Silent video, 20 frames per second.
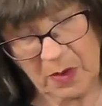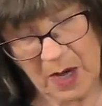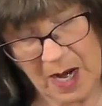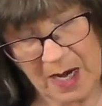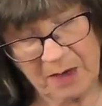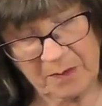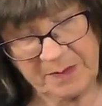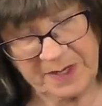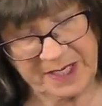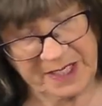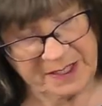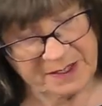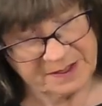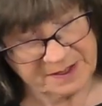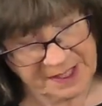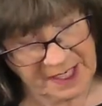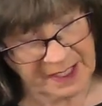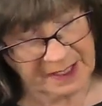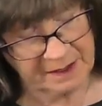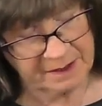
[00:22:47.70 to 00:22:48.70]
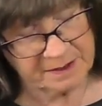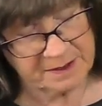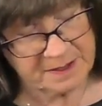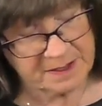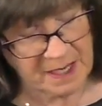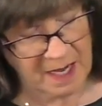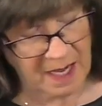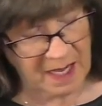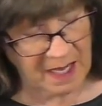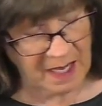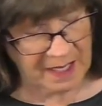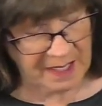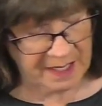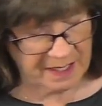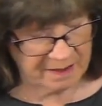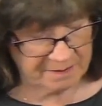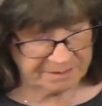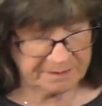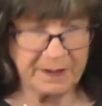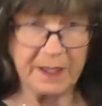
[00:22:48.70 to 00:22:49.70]
how many seconds I
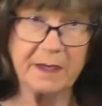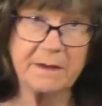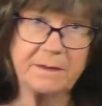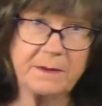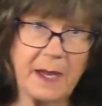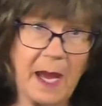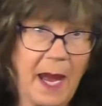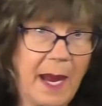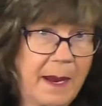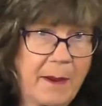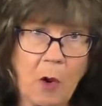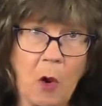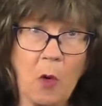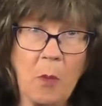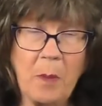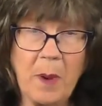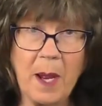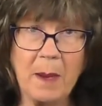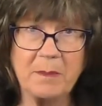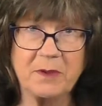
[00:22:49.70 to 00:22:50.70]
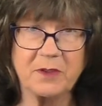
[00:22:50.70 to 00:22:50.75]
have left. I hope I'm